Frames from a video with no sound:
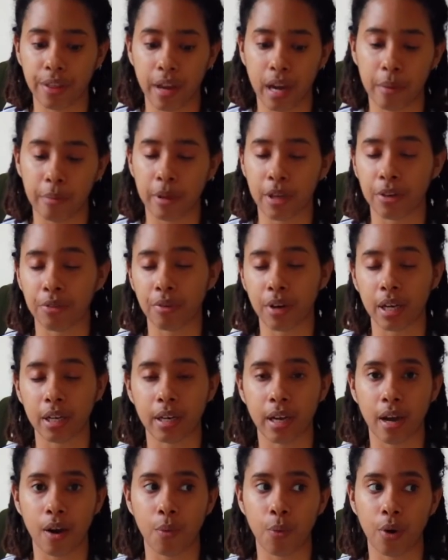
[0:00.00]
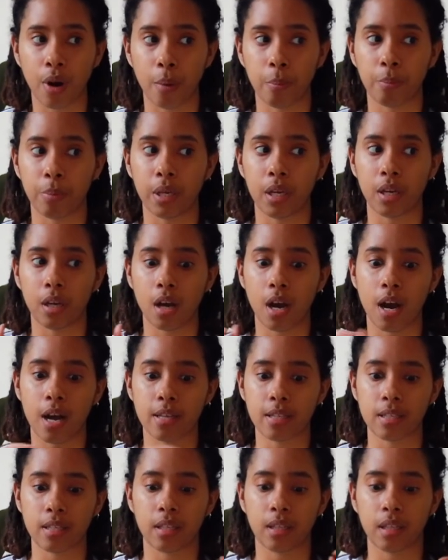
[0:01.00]
that I'm in right now, where I'm being
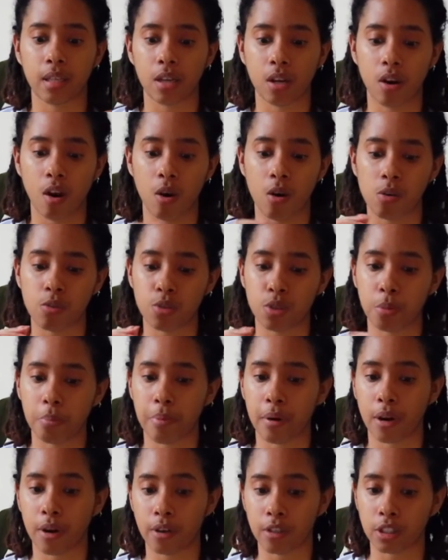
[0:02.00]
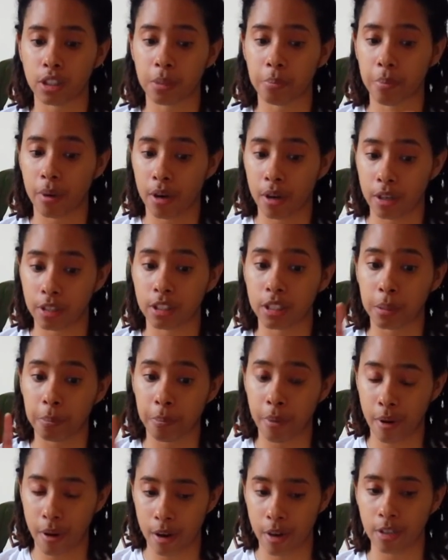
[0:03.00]
constantly called to purge and purge
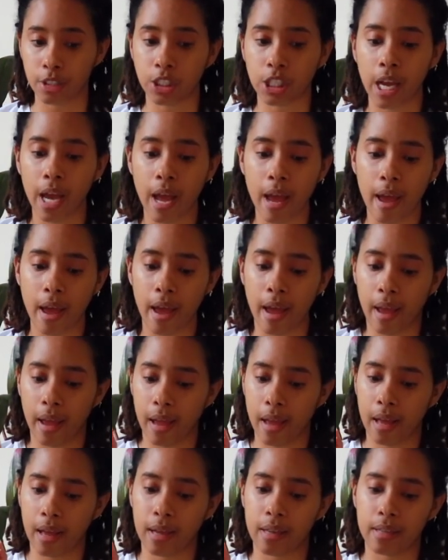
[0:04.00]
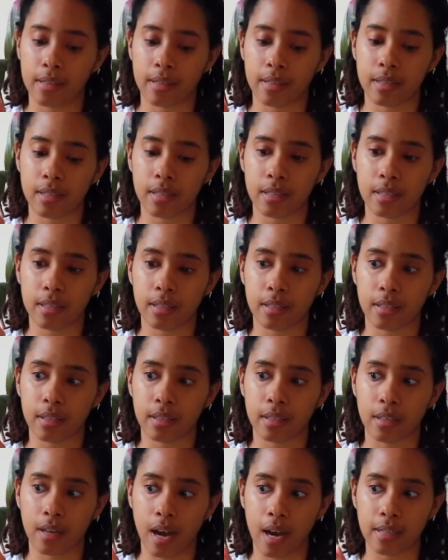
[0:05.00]
and purge, and
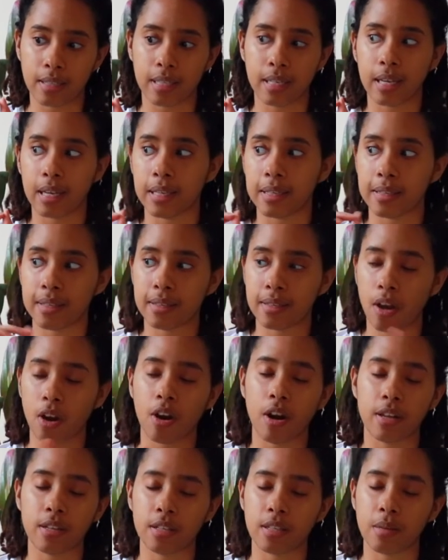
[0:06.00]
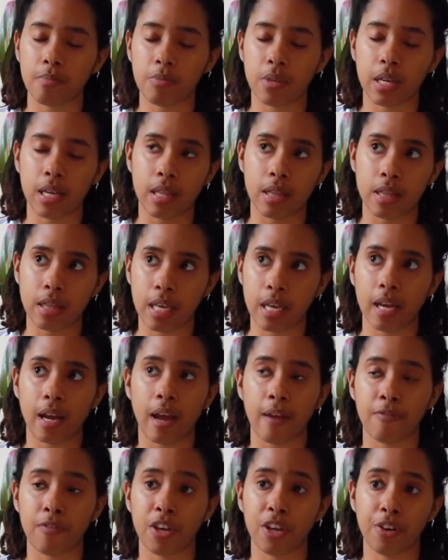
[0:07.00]
not to get stuck on something and think
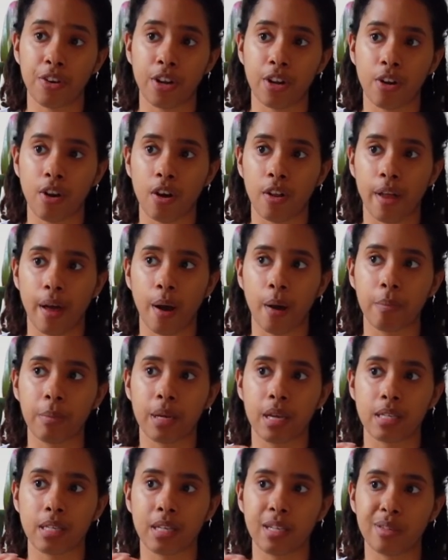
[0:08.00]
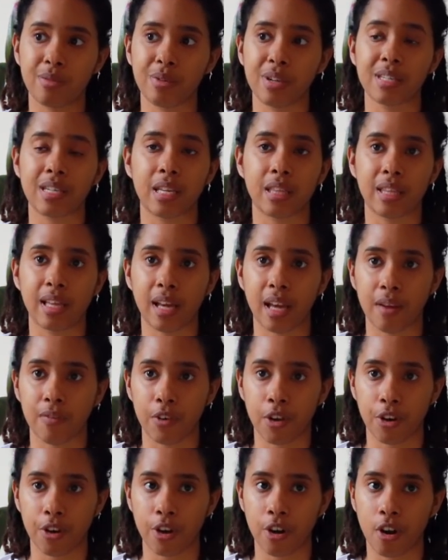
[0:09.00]
I figured it all out, because as soon as I think I
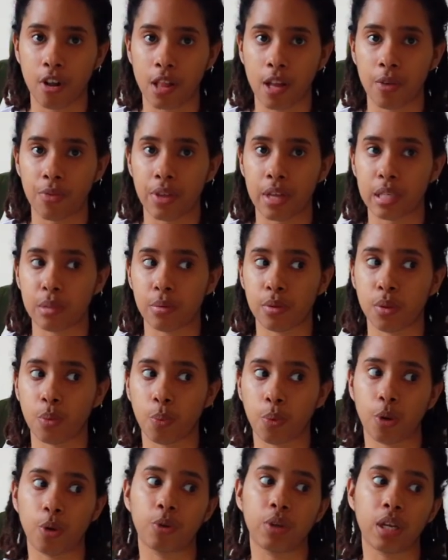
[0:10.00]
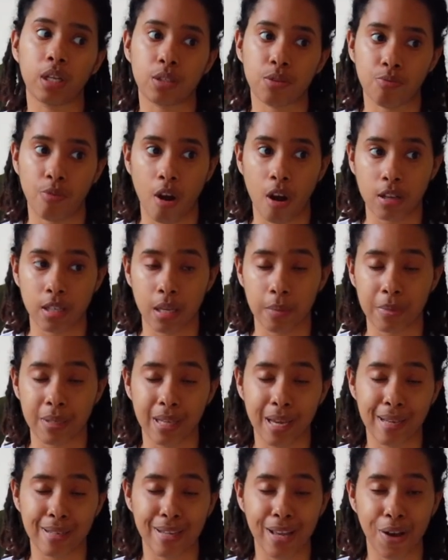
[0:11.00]
figured it all out, that's when the world gets rocked
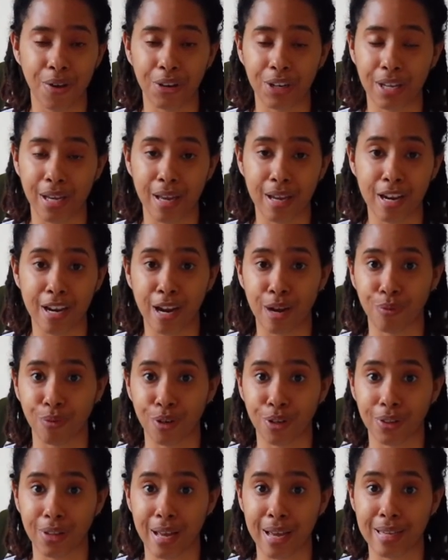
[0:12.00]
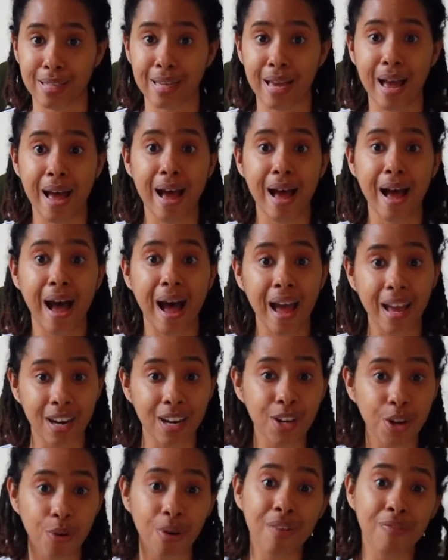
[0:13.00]
upside down again, and I realize I
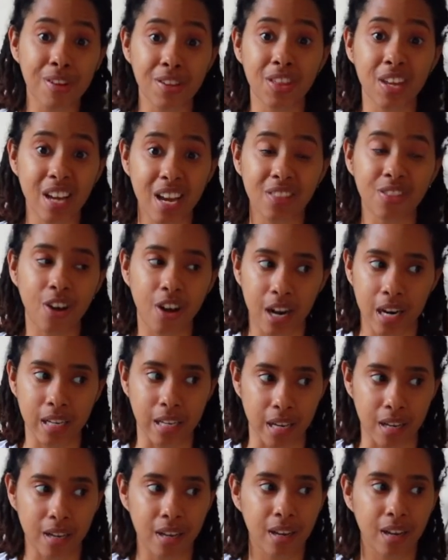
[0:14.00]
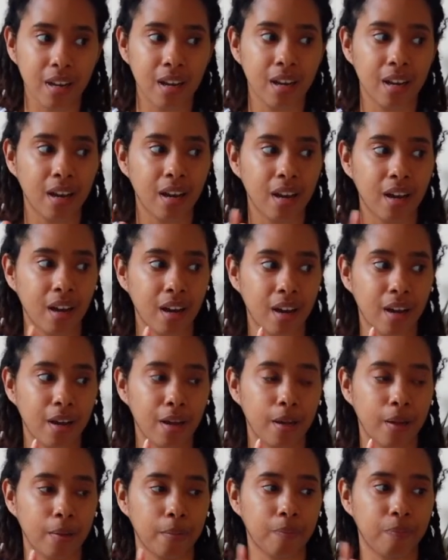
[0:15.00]
didn't know everything I thought
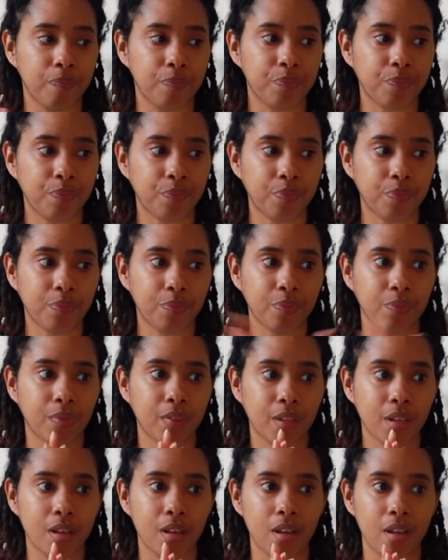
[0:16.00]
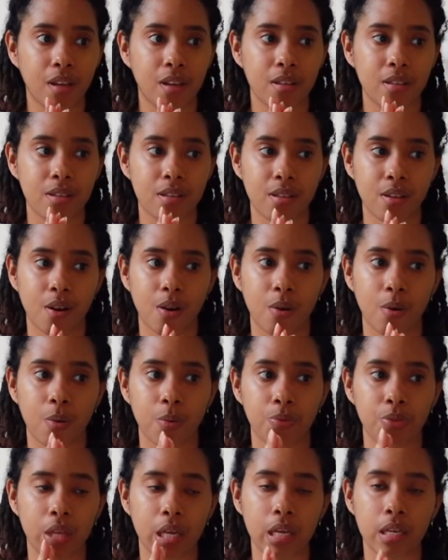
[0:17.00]
I did.
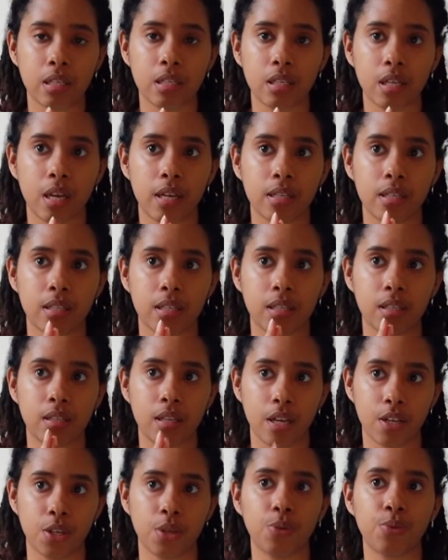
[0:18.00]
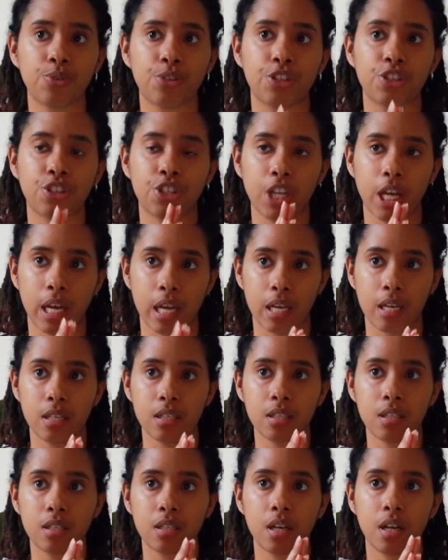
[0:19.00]
So things continue to
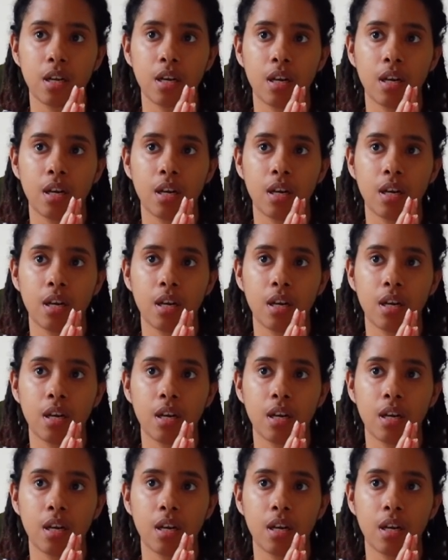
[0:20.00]
change,